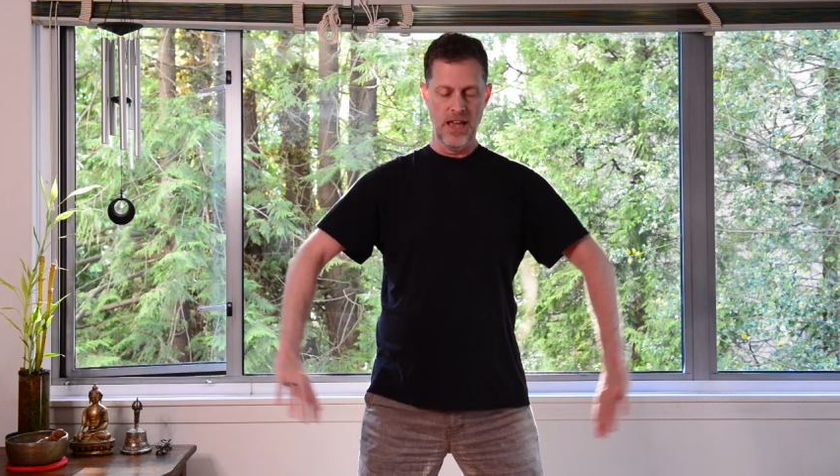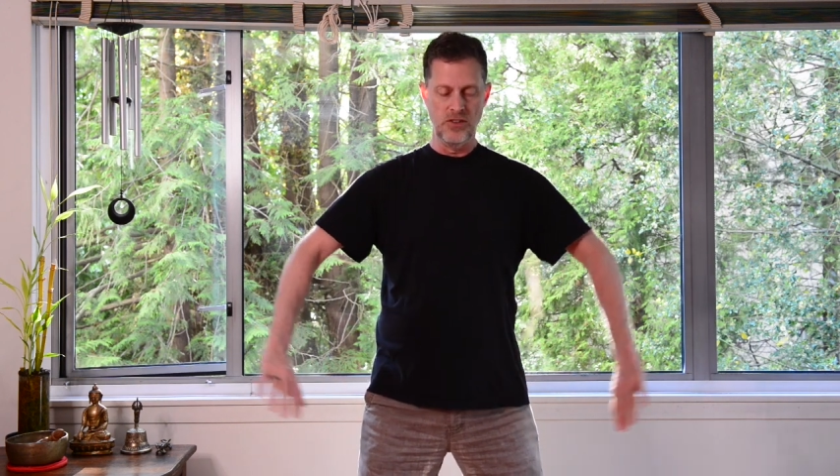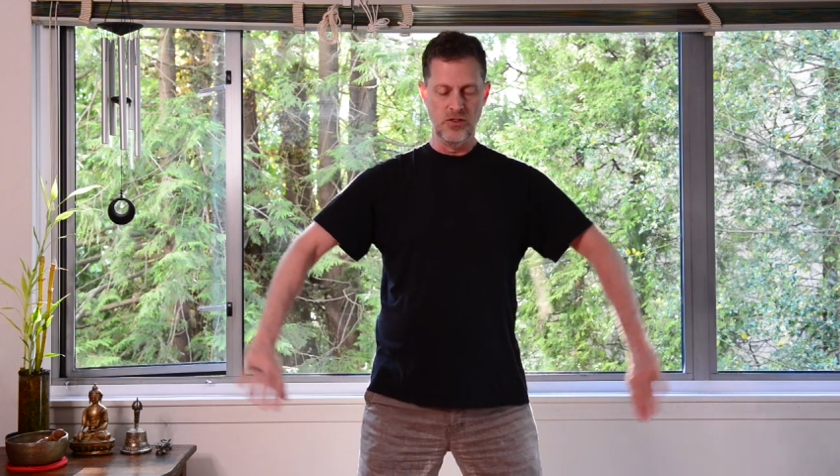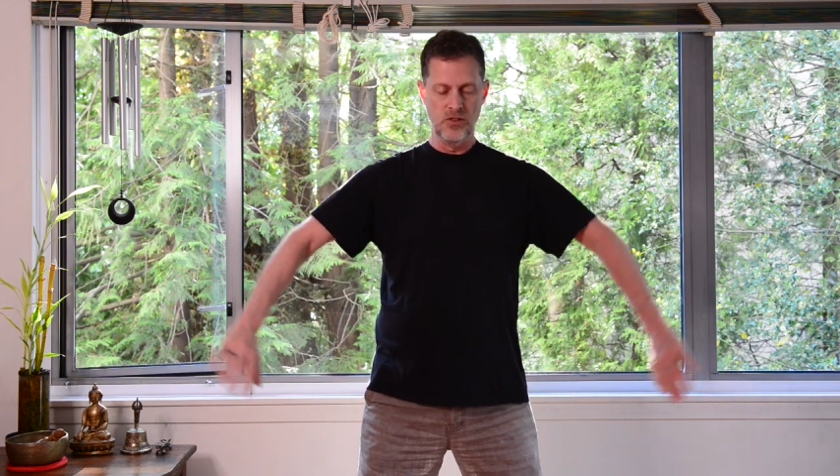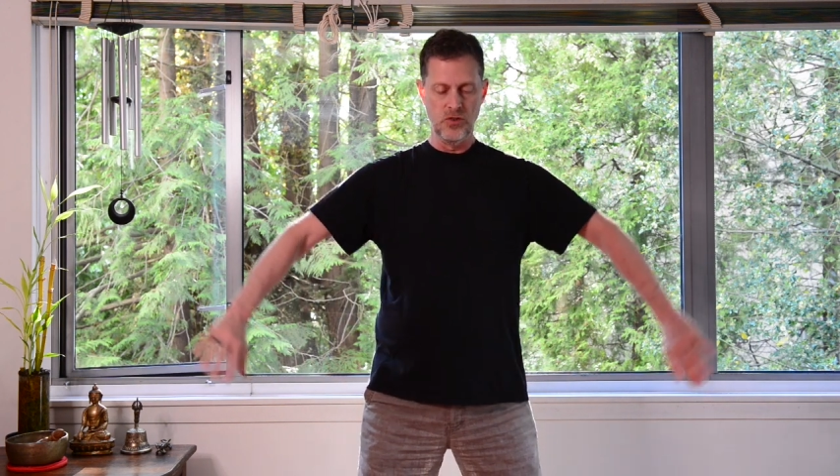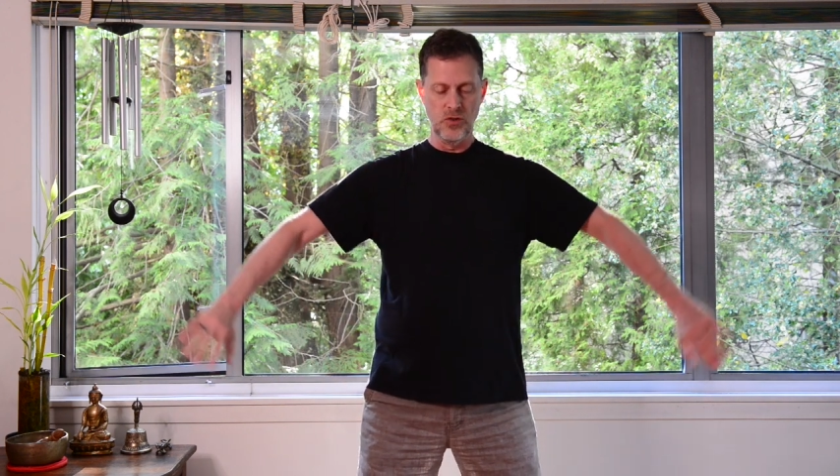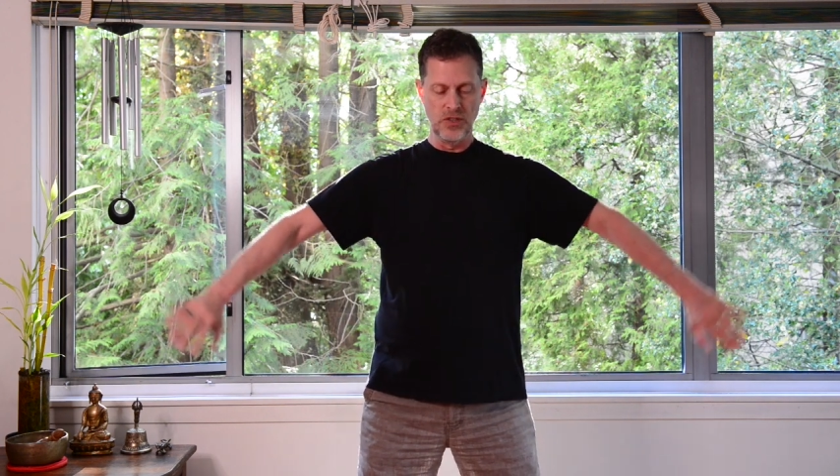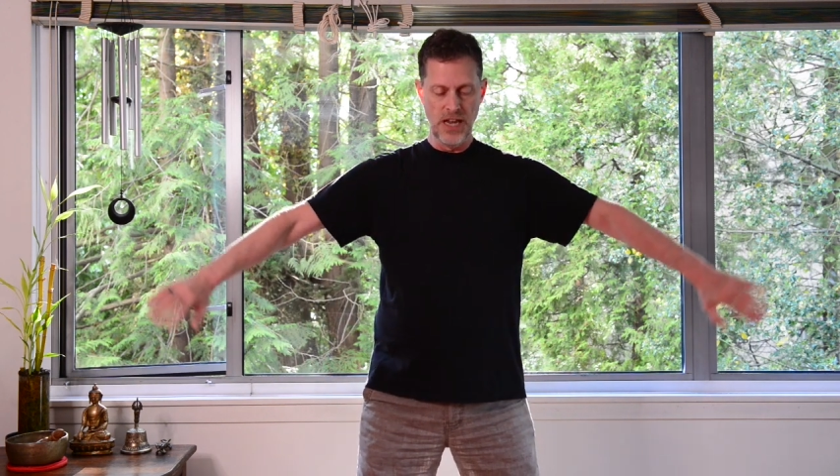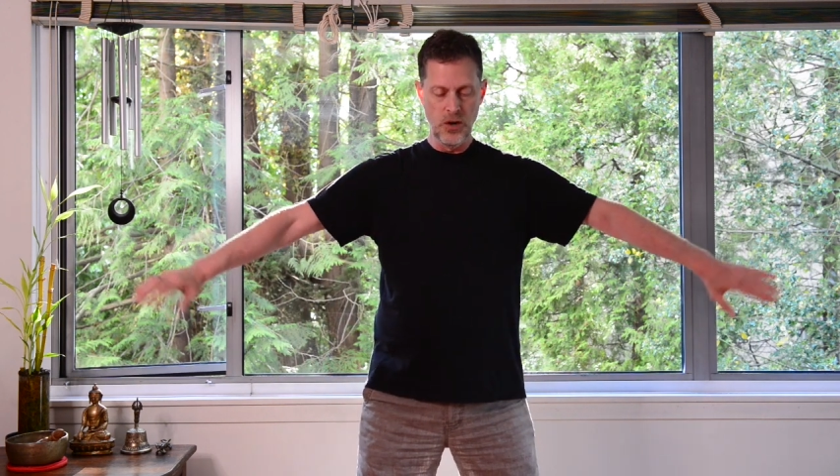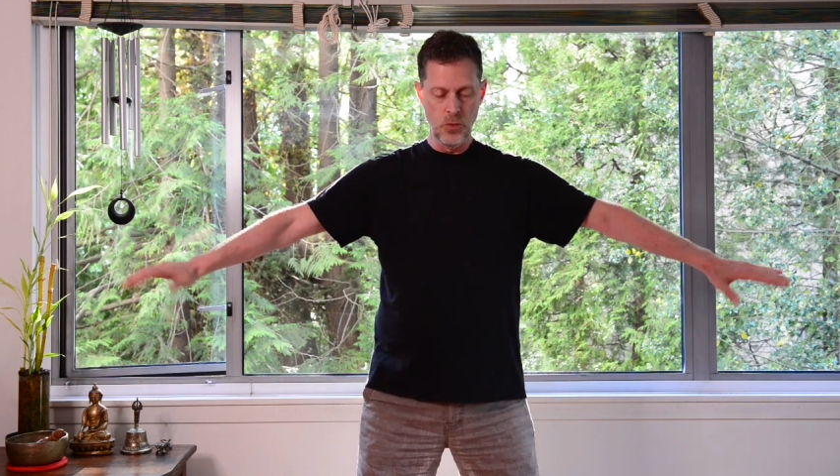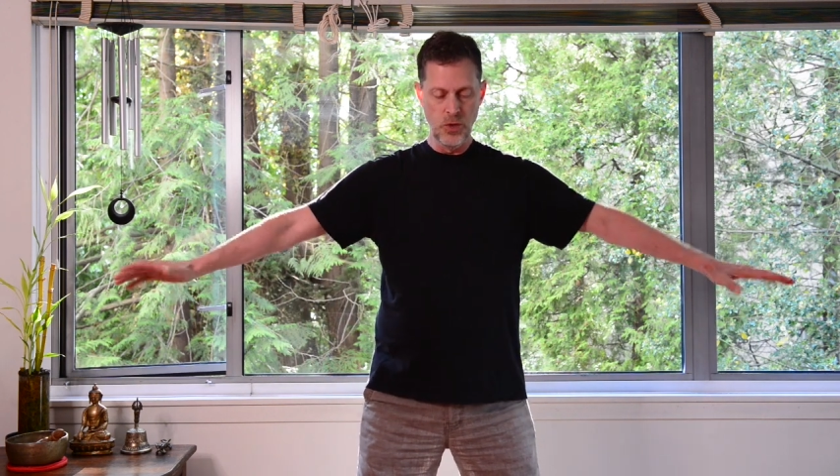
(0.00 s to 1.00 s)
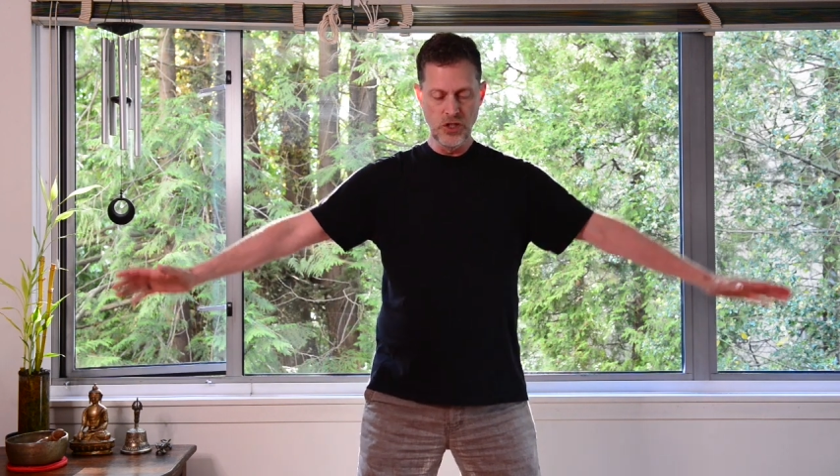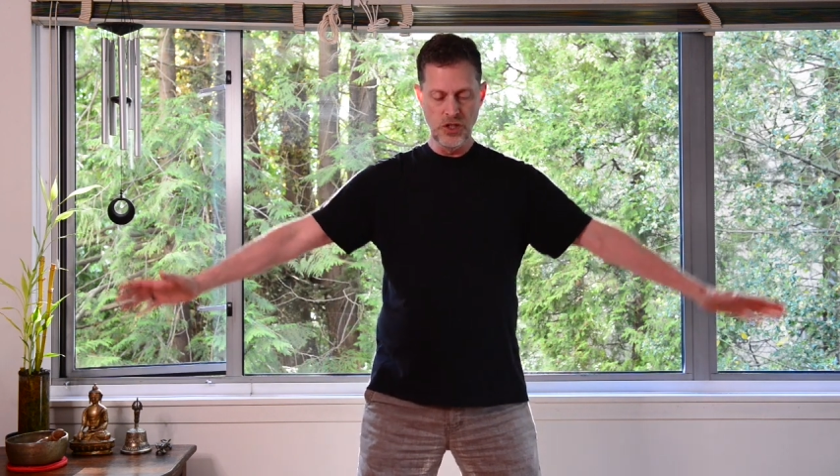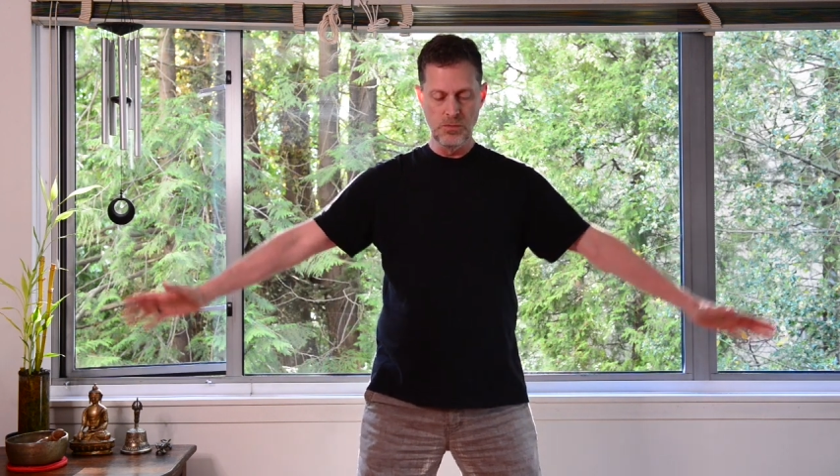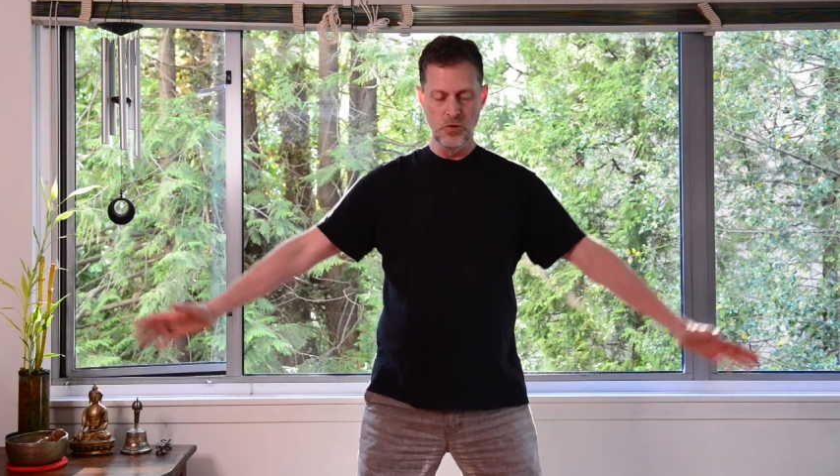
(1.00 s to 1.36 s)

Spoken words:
So it's not a rigid